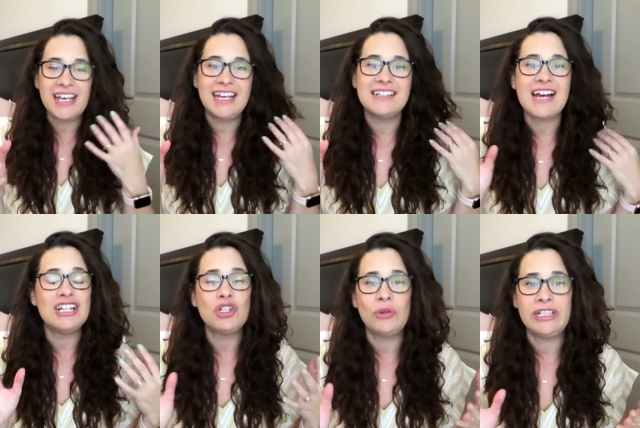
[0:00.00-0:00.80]
and I
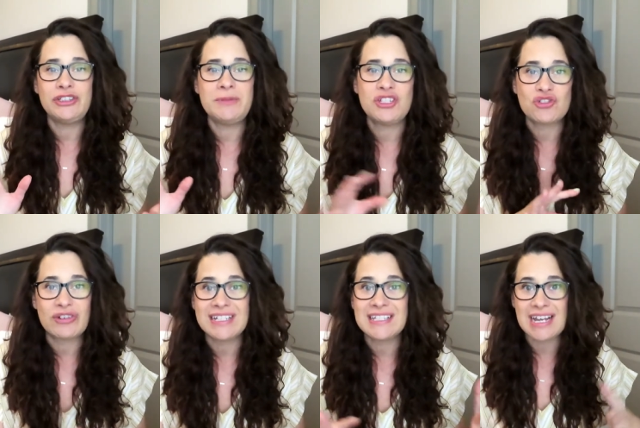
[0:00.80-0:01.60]
don't need to be
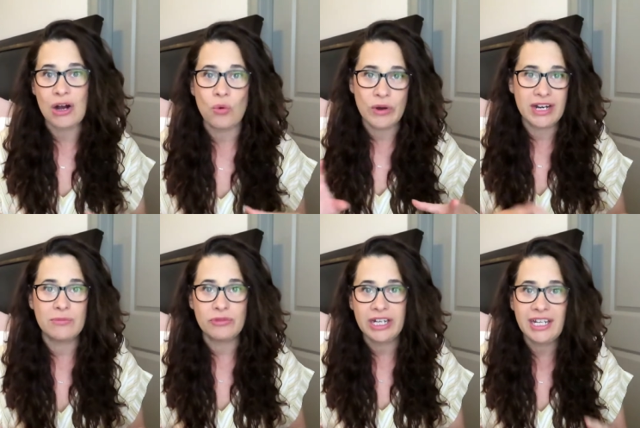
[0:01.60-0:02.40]
stressed out when
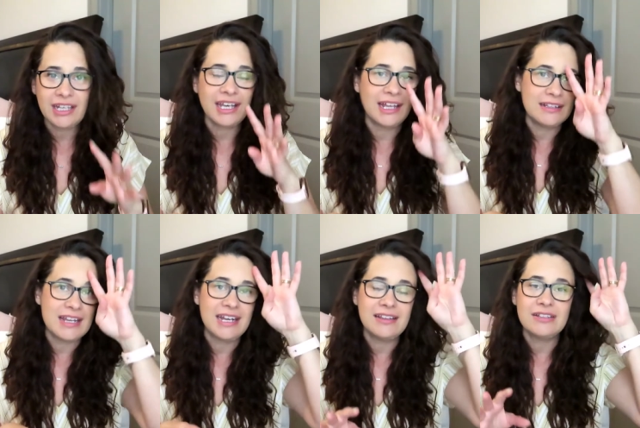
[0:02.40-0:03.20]
I'm reading, and
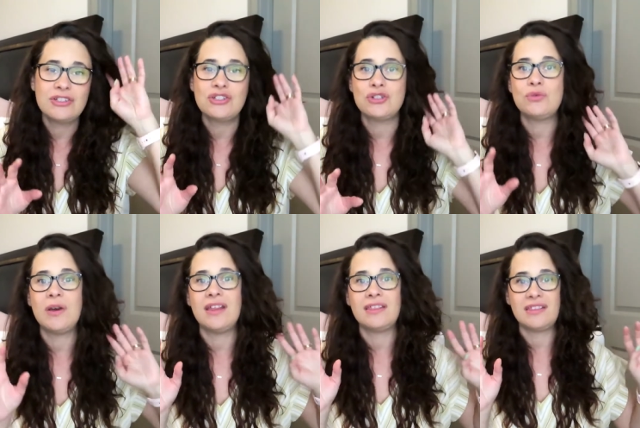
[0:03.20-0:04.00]
anything to do with